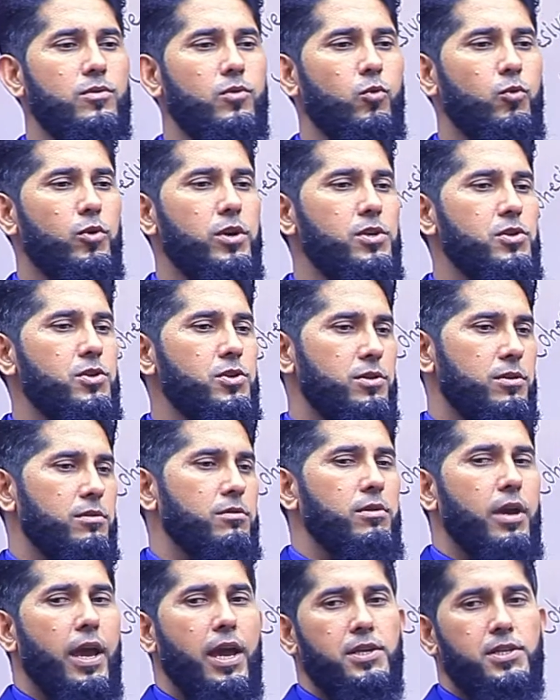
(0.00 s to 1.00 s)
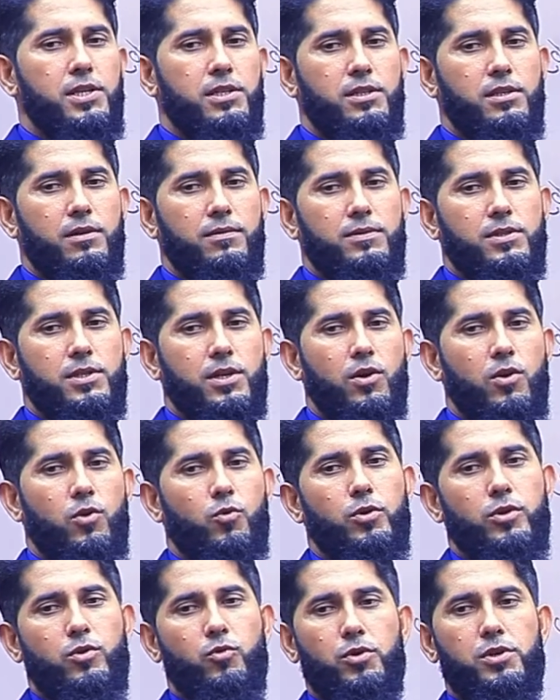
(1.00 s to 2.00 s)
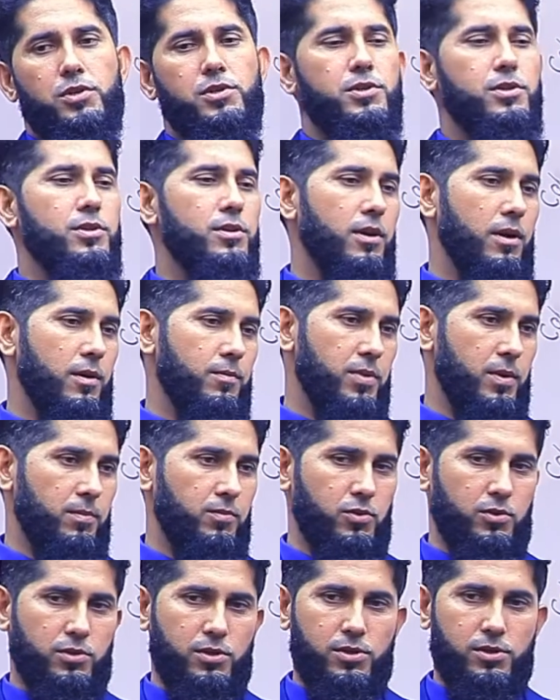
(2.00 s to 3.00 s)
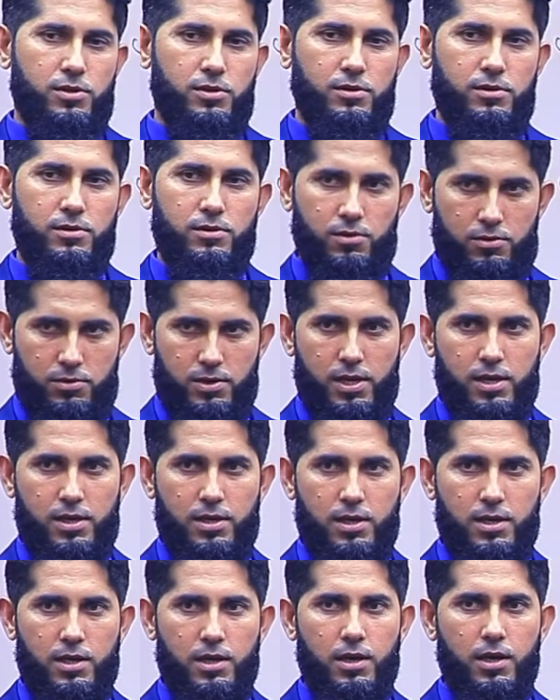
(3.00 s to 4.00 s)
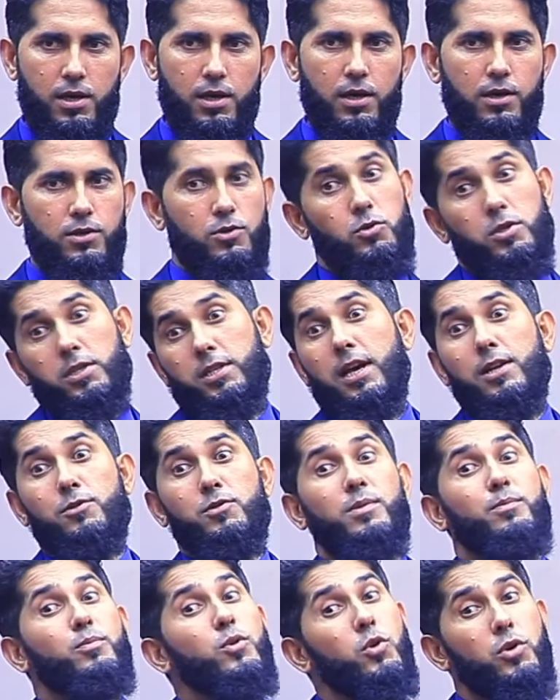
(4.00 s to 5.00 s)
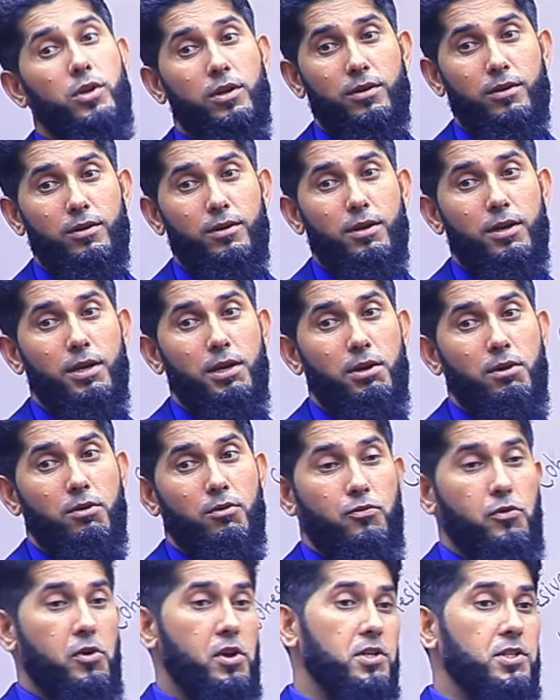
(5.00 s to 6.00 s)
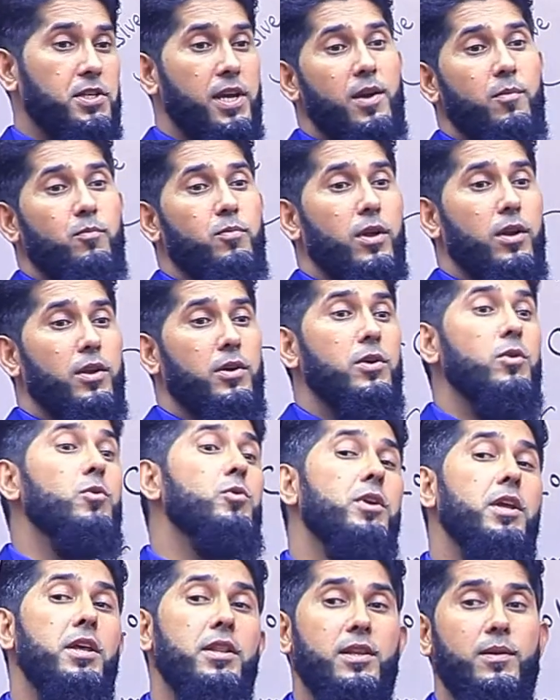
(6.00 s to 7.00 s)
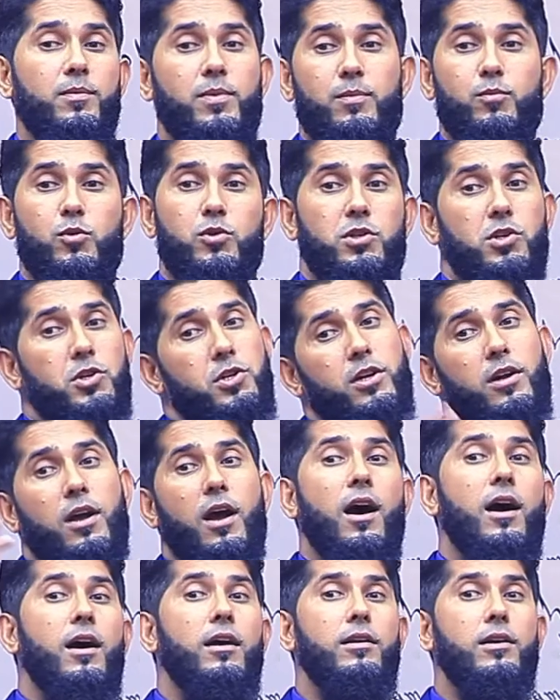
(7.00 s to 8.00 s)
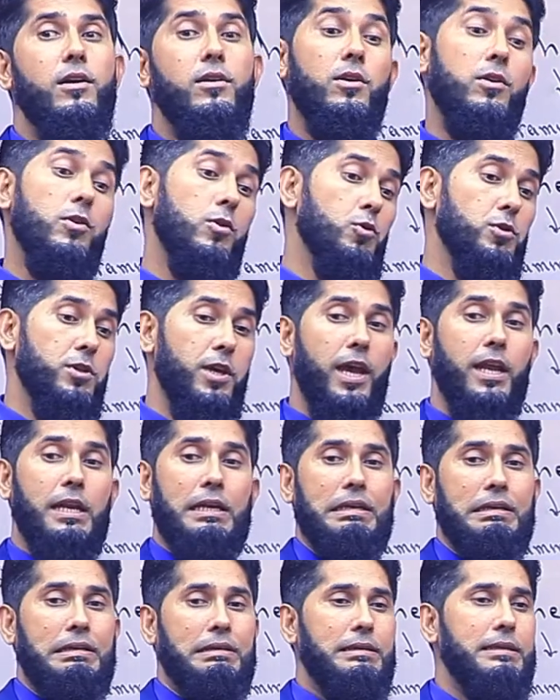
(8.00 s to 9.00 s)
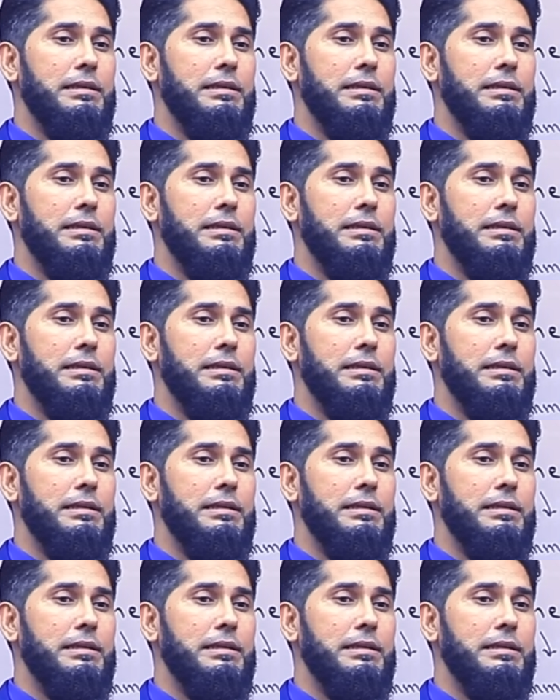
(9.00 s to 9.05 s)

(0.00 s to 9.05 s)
which adjectives go with which prepositions, okay? So that's also important. For example, you need the preposition on and you use in,